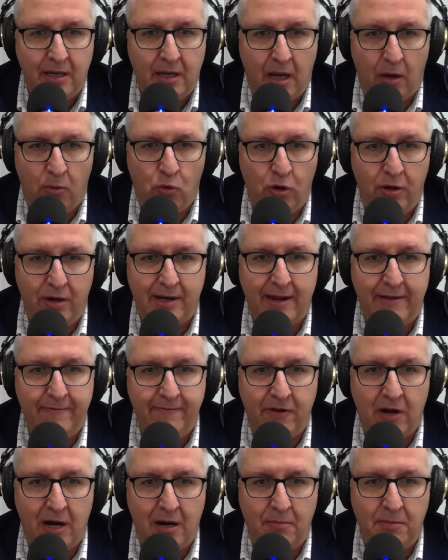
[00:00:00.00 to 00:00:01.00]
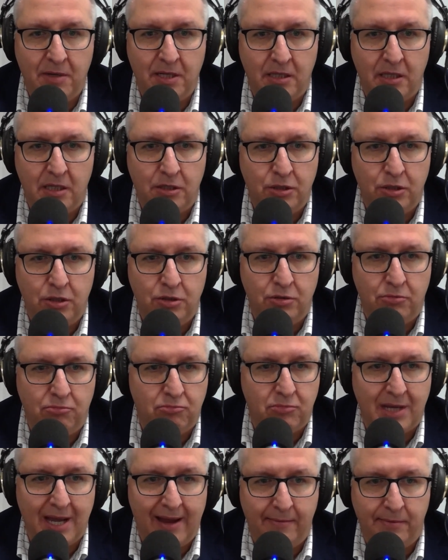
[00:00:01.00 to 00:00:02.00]
a work environment that you
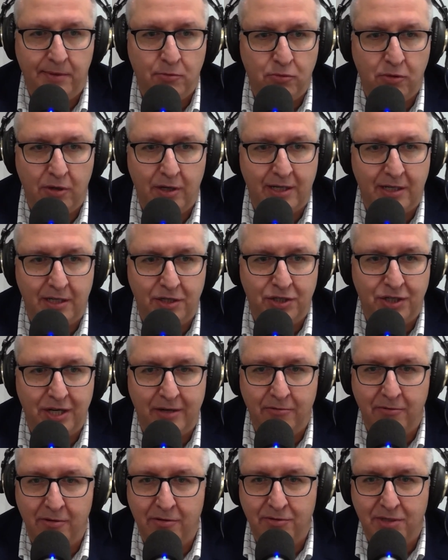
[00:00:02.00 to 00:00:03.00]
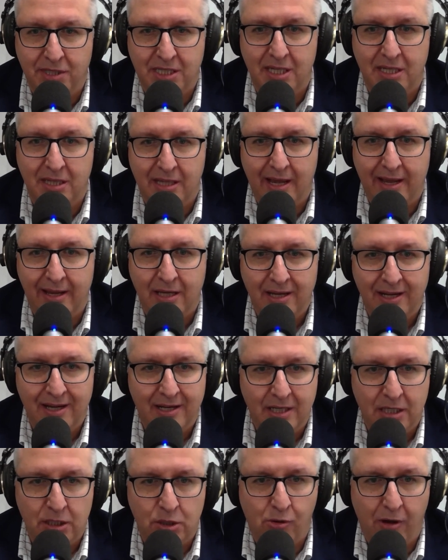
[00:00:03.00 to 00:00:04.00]
came to work, you generally would sit there
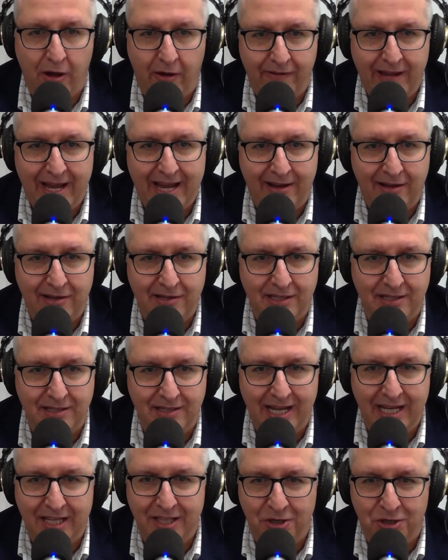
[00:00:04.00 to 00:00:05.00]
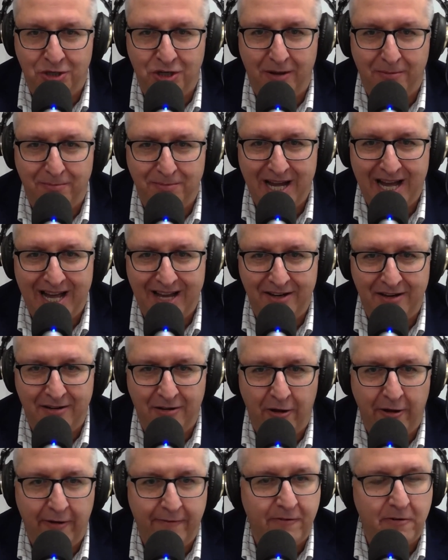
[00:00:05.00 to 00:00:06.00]
12 hours and get the job done and
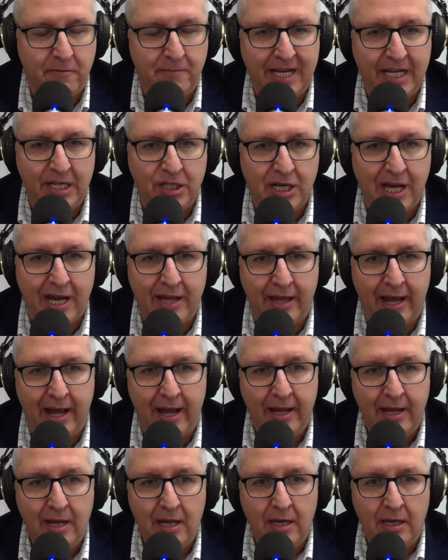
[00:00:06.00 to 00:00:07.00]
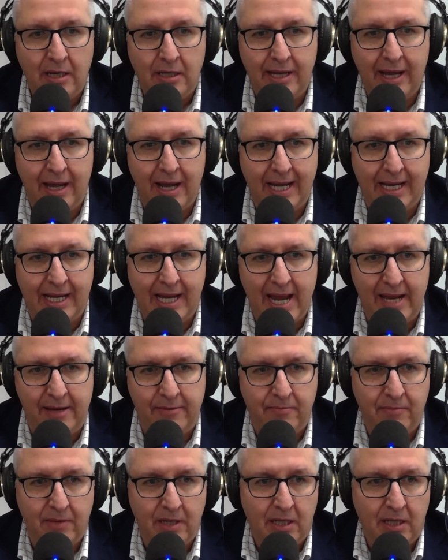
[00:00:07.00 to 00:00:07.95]
learn from each other. Now, again,